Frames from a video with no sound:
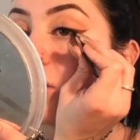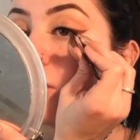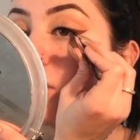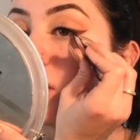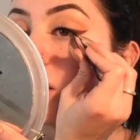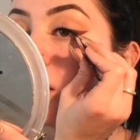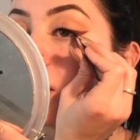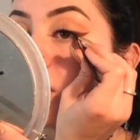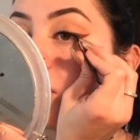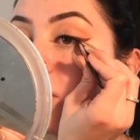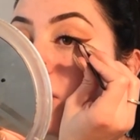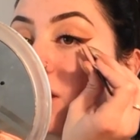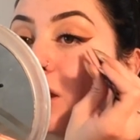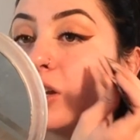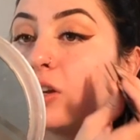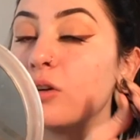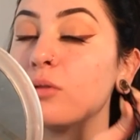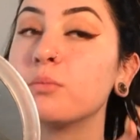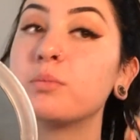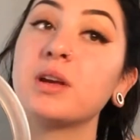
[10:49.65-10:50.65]
Be careful that
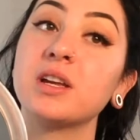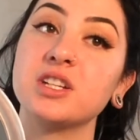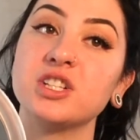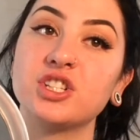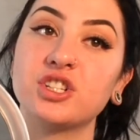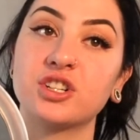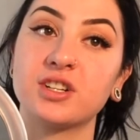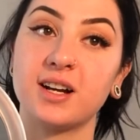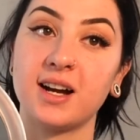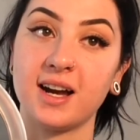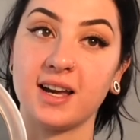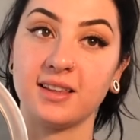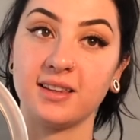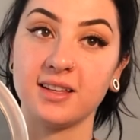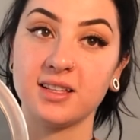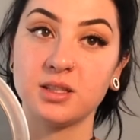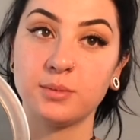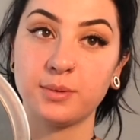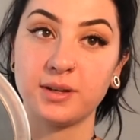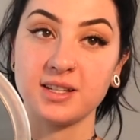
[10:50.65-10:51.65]
you don't pinch your
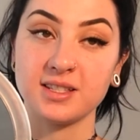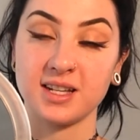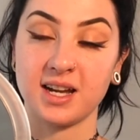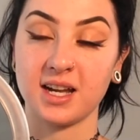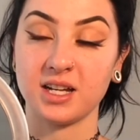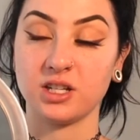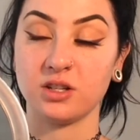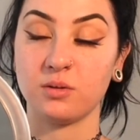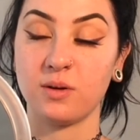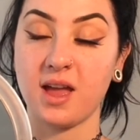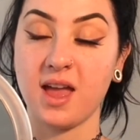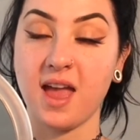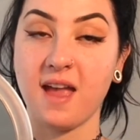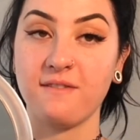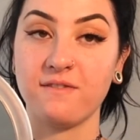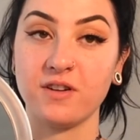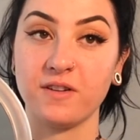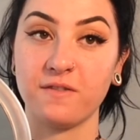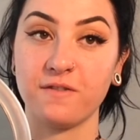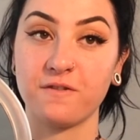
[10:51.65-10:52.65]
eyelids because I do
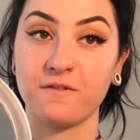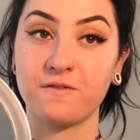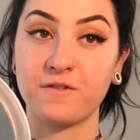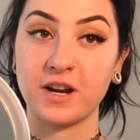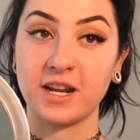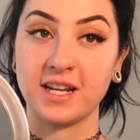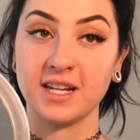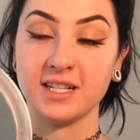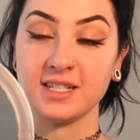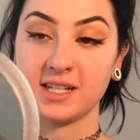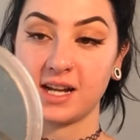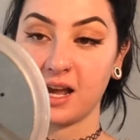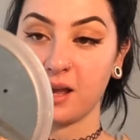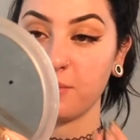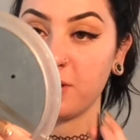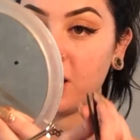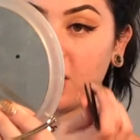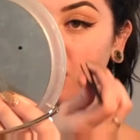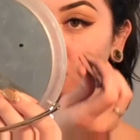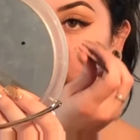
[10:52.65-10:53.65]
every freaking
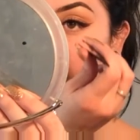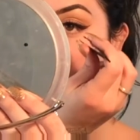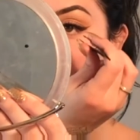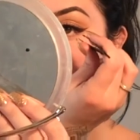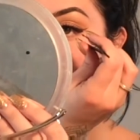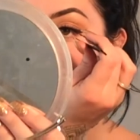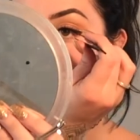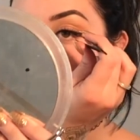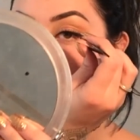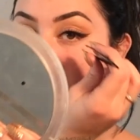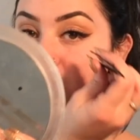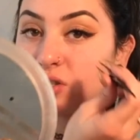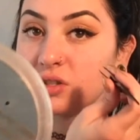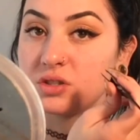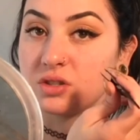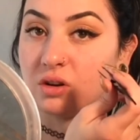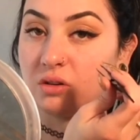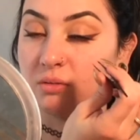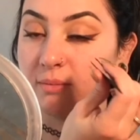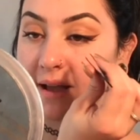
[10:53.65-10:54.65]
time and it hurts
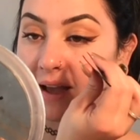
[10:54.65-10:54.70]
so